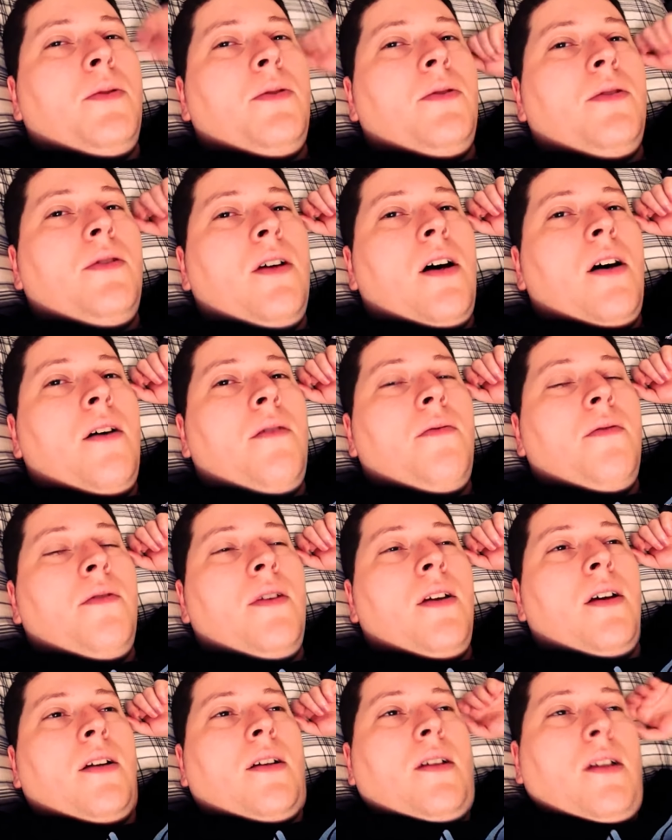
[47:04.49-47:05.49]
other people's
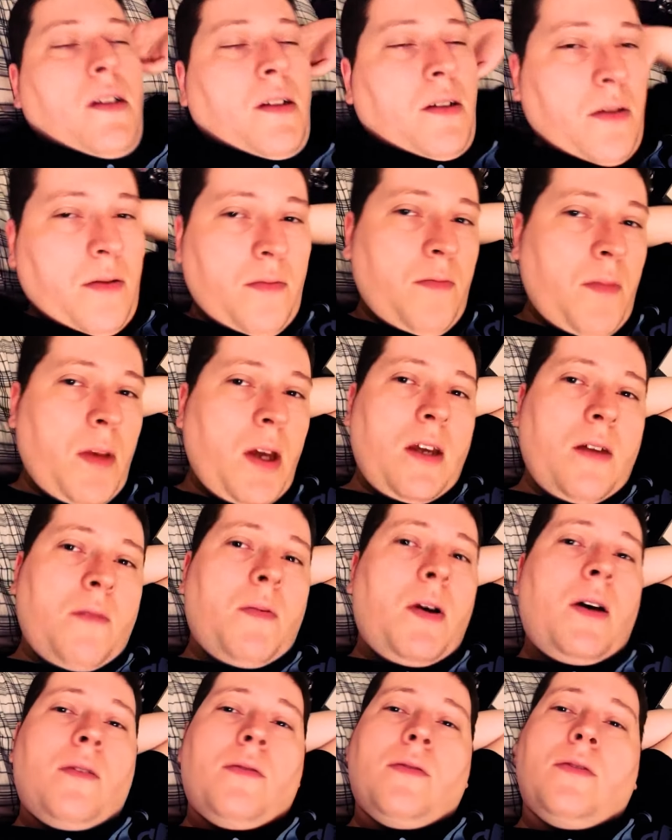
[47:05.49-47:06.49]
stuff, and then
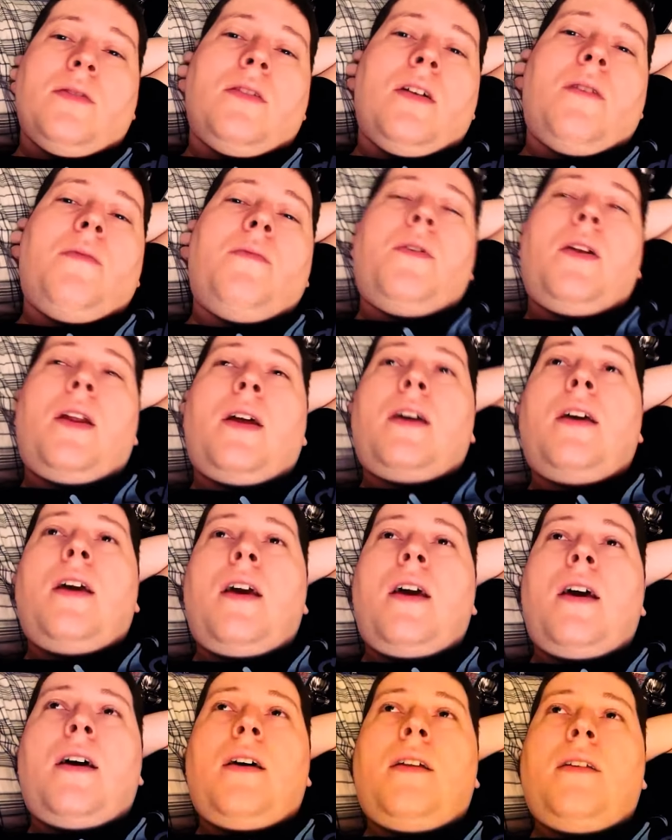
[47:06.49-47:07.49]
making my own
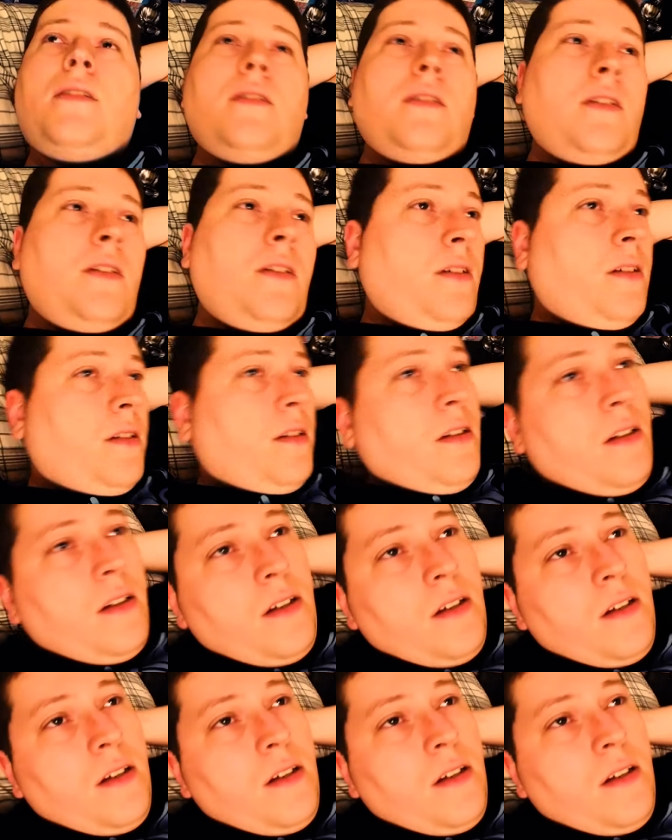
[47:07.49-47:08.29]
stuff when I can.